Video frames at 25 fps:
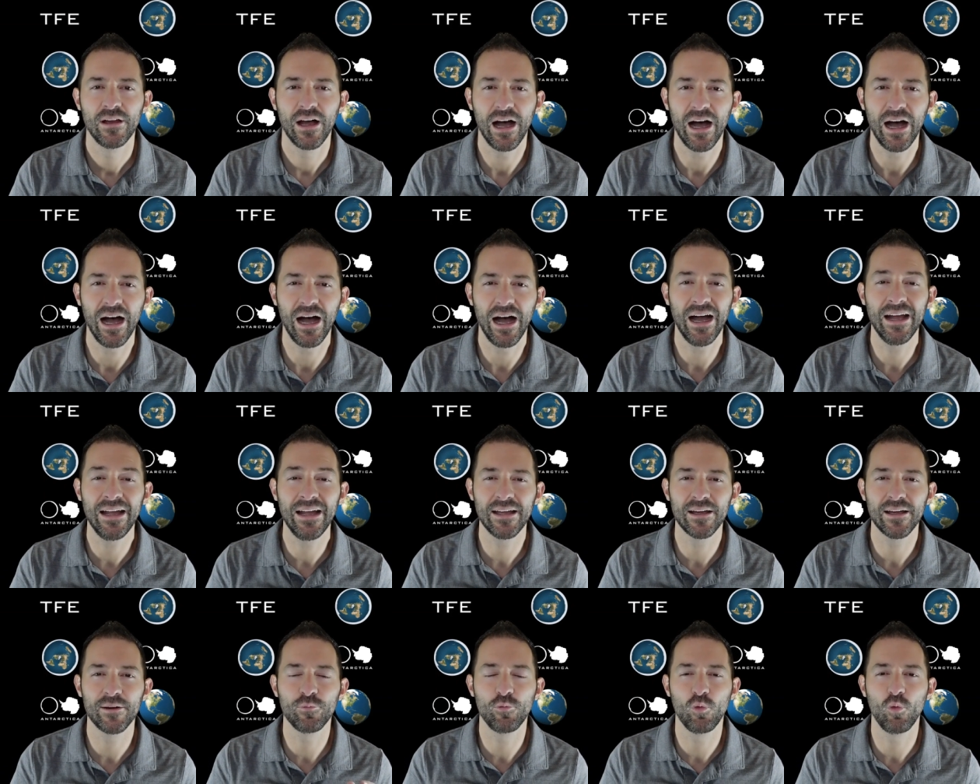I
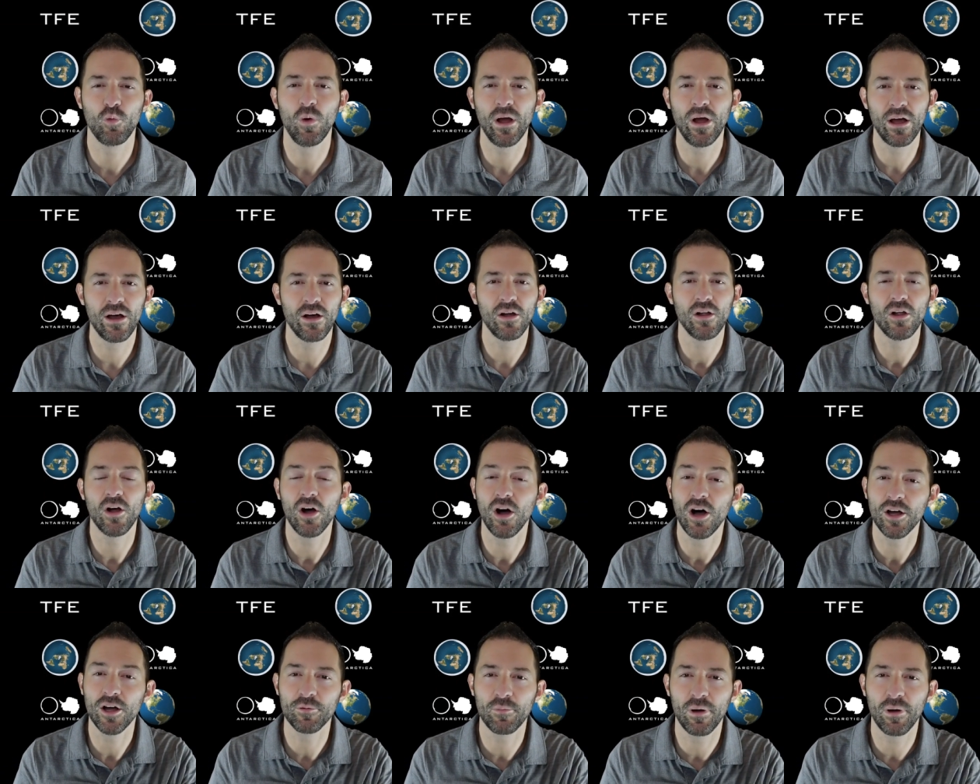am well
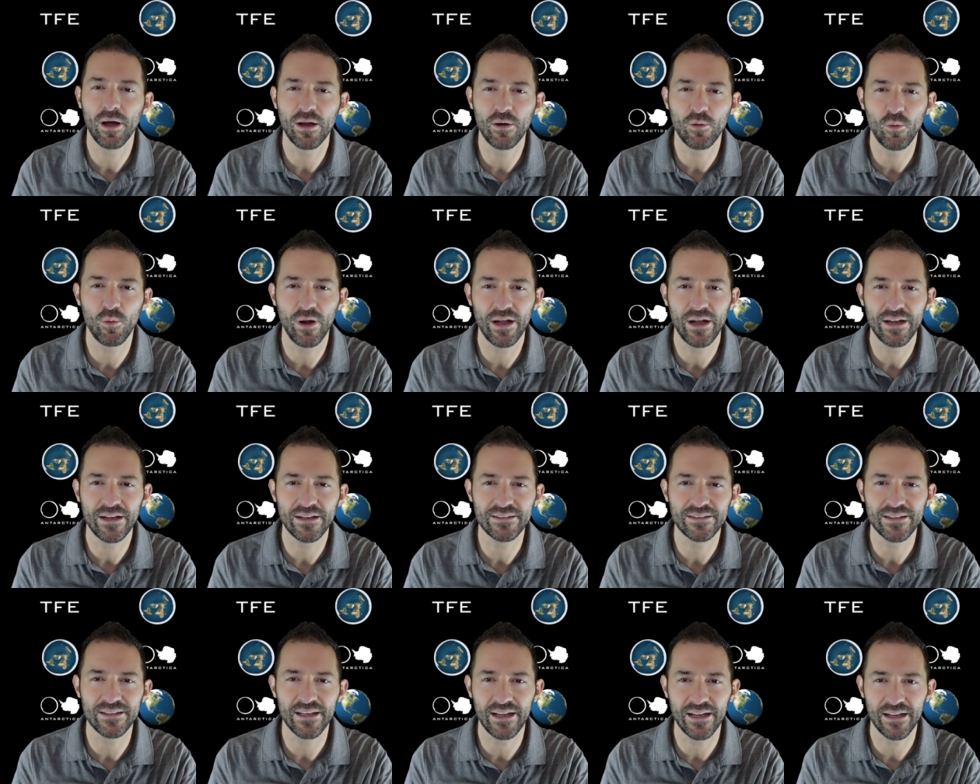on my way
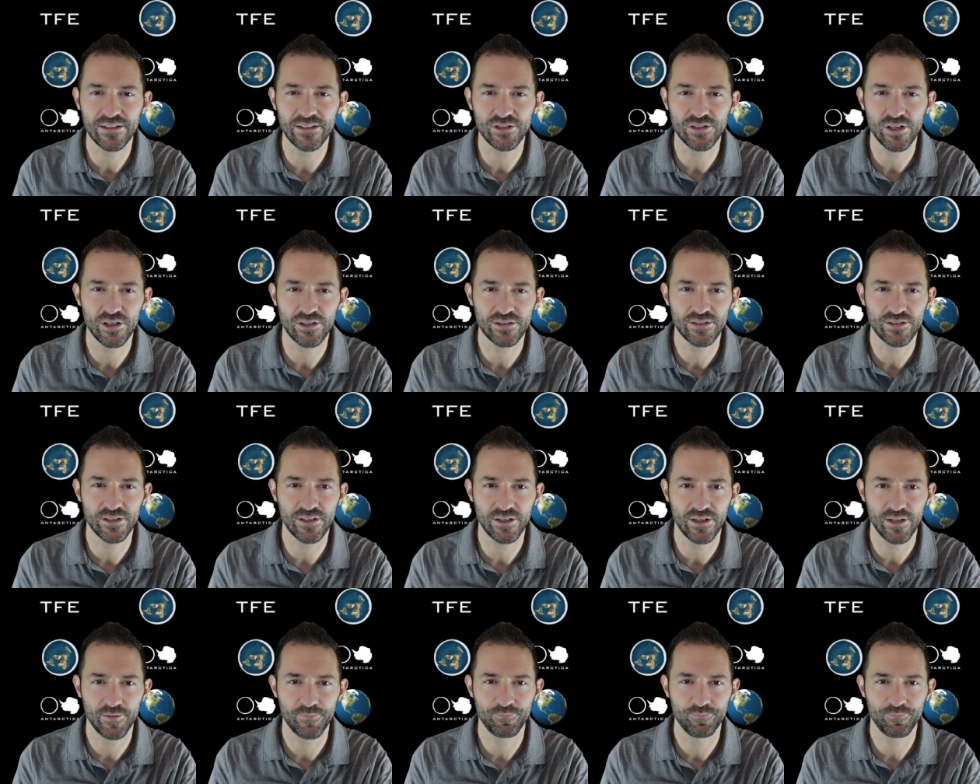to Antarctica.